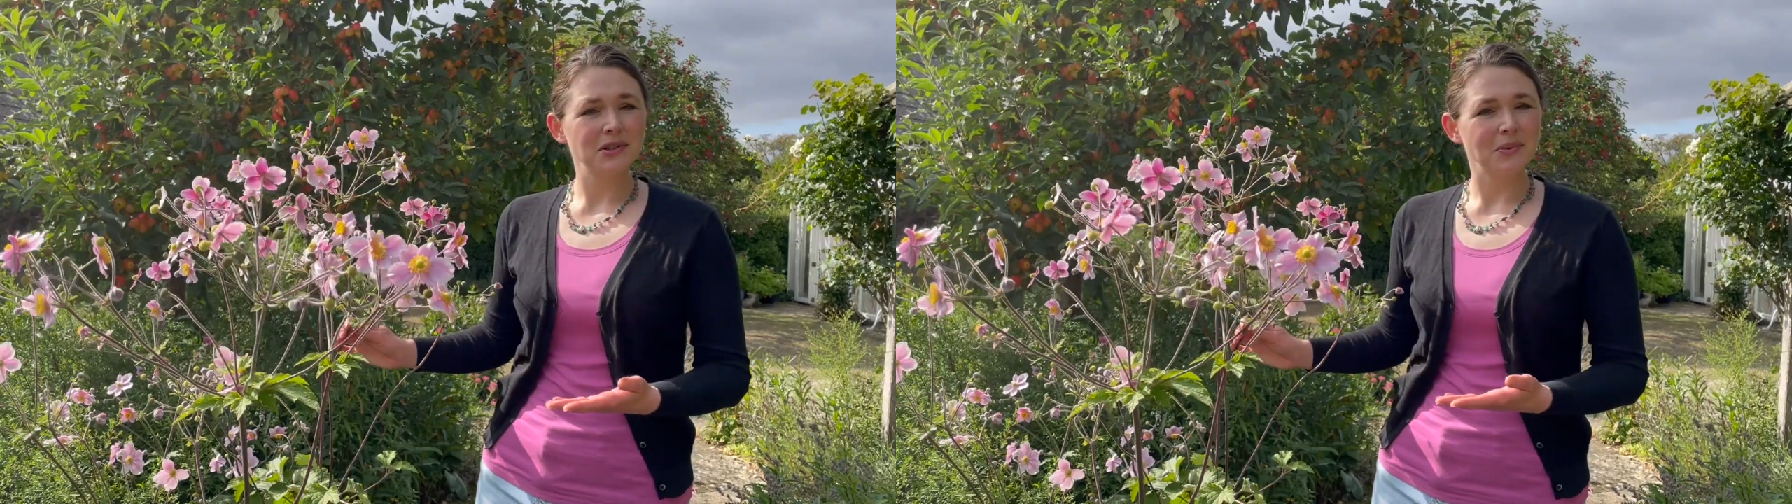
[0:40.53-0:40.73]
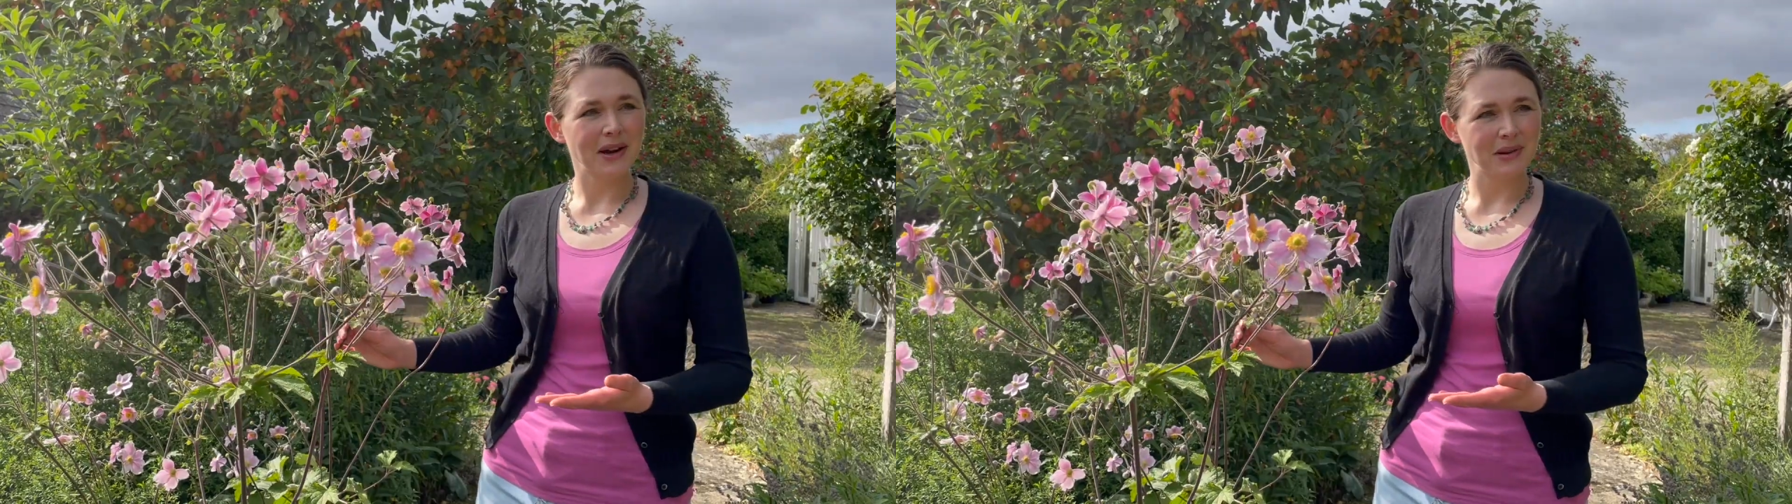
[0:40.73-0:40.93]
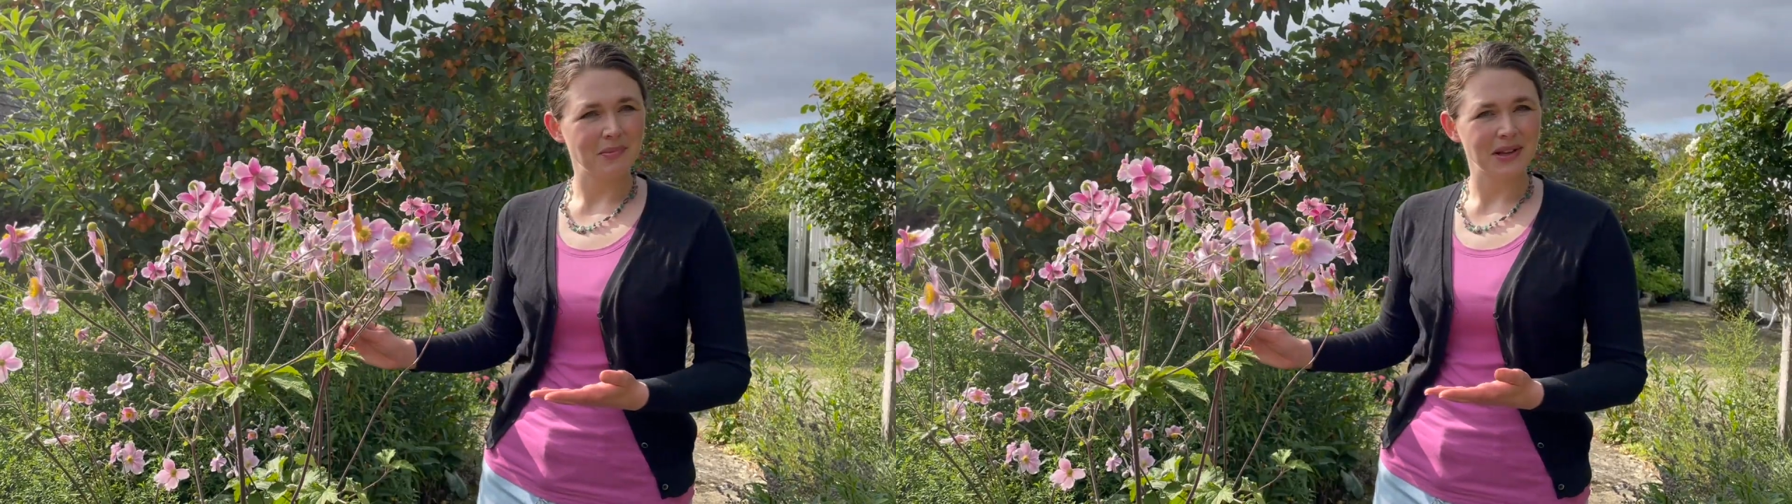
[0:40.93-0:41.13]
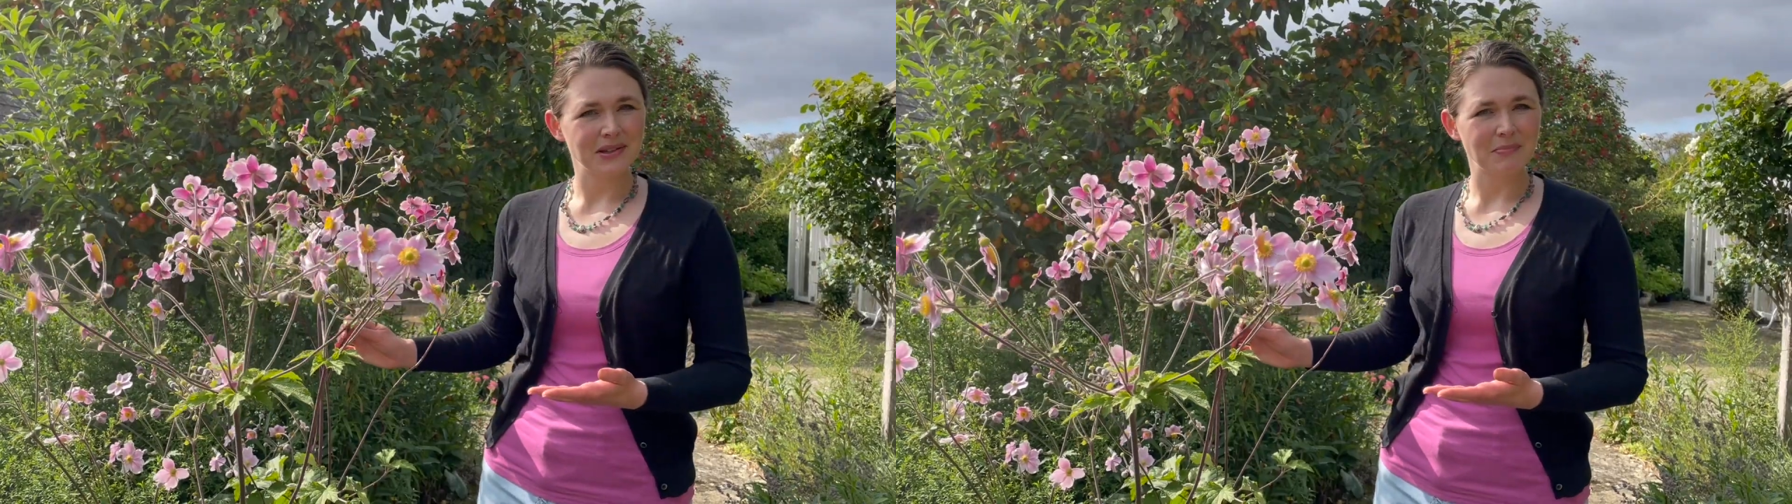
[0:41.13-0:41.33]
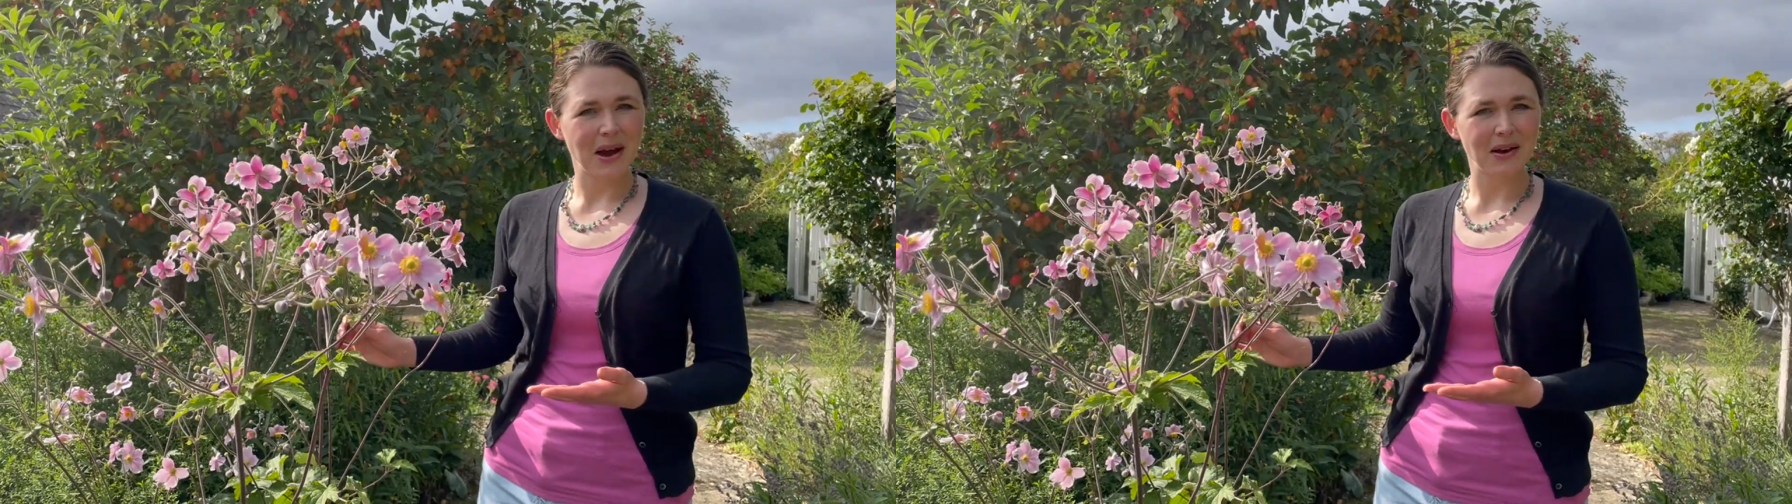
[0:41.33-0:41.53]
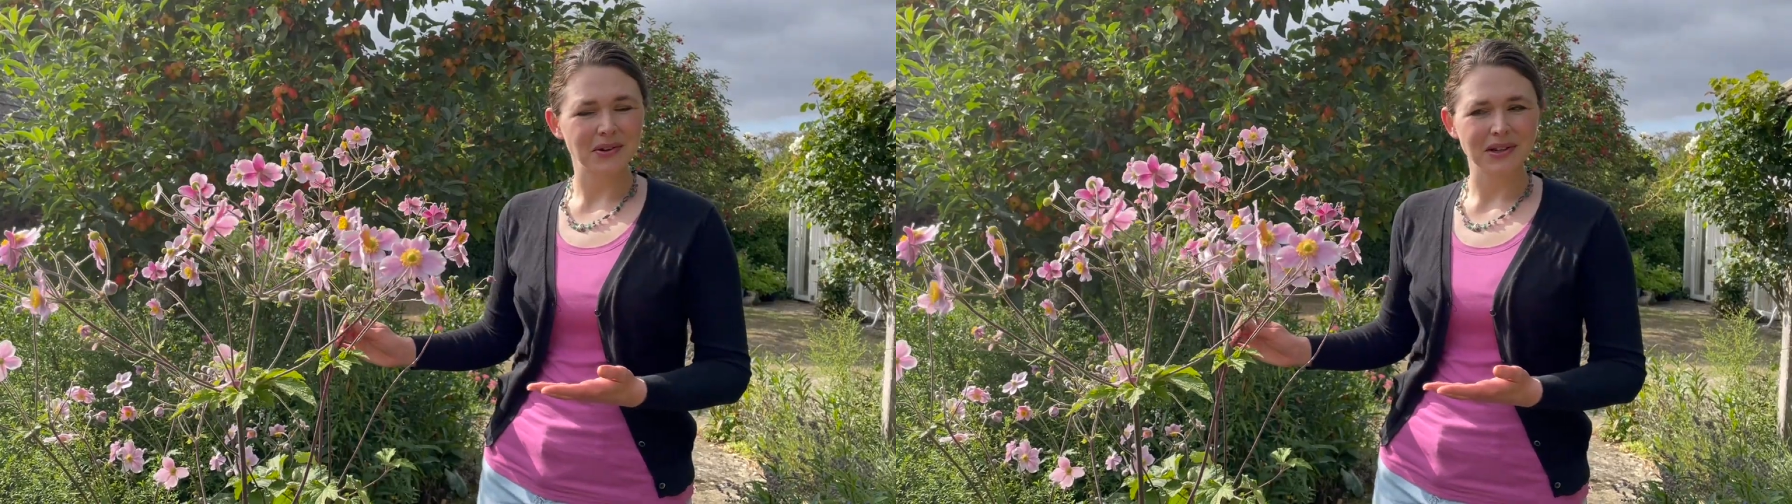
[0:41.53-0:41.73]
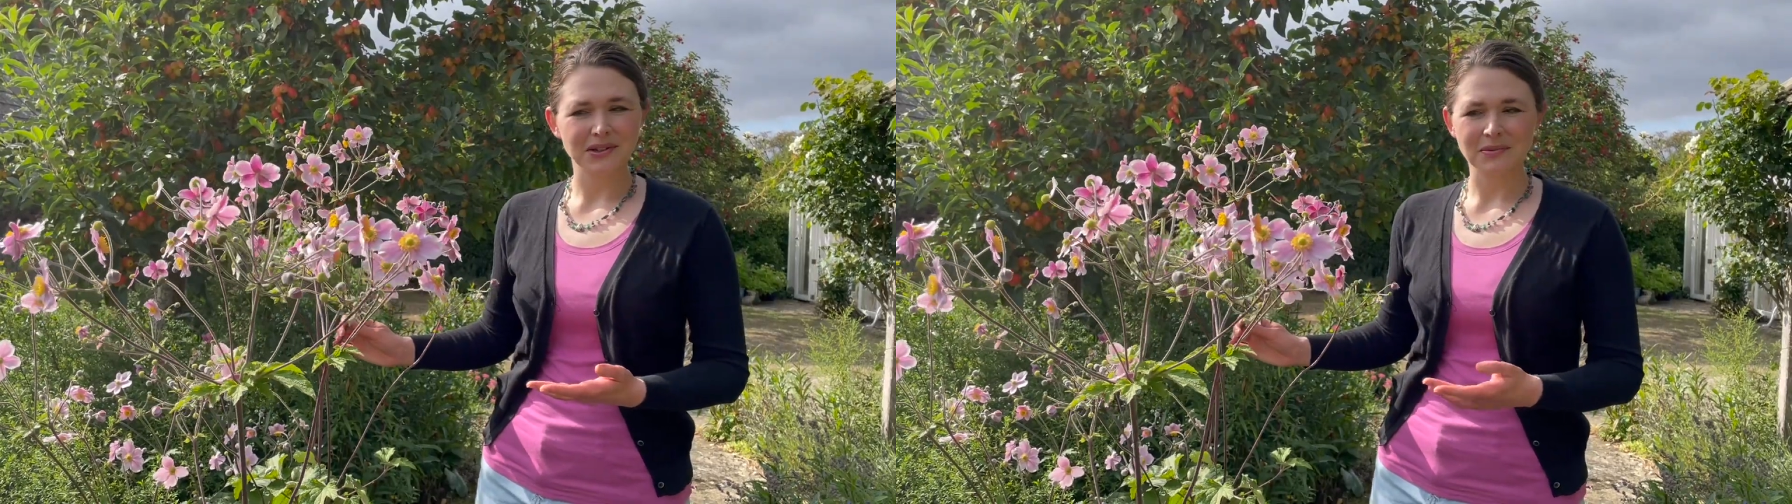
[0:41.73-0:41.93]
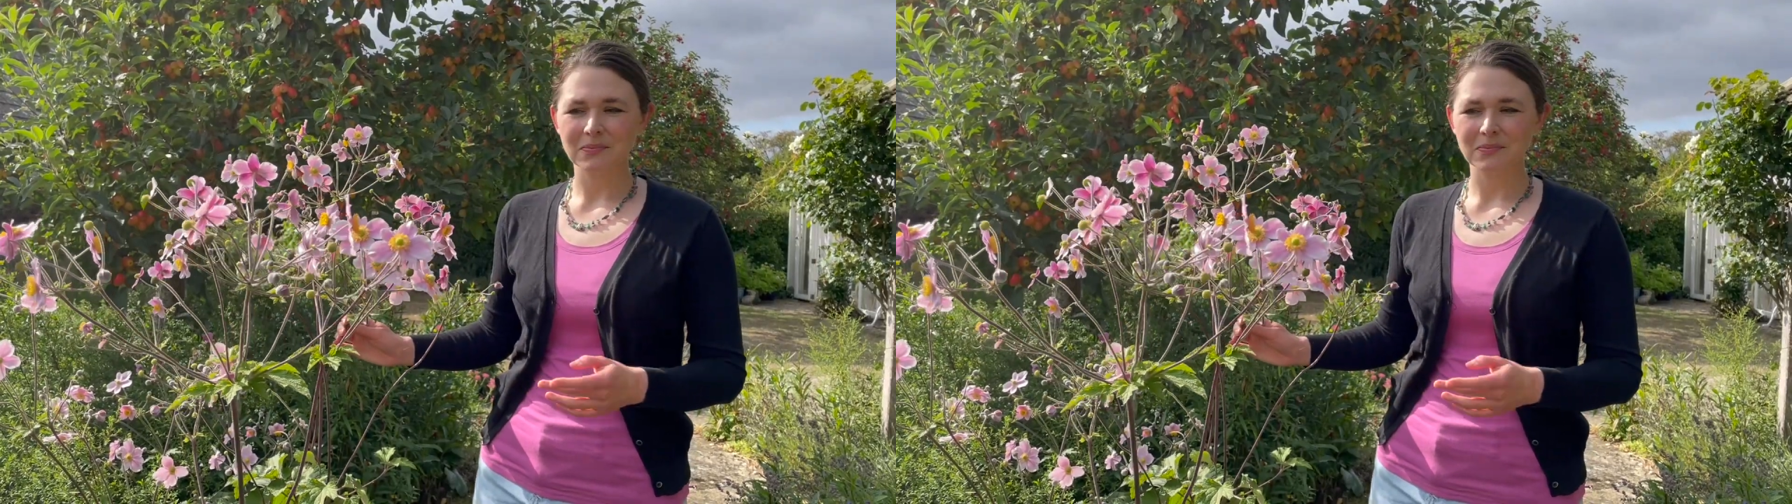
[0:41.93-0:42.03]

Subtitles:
to recommend about it.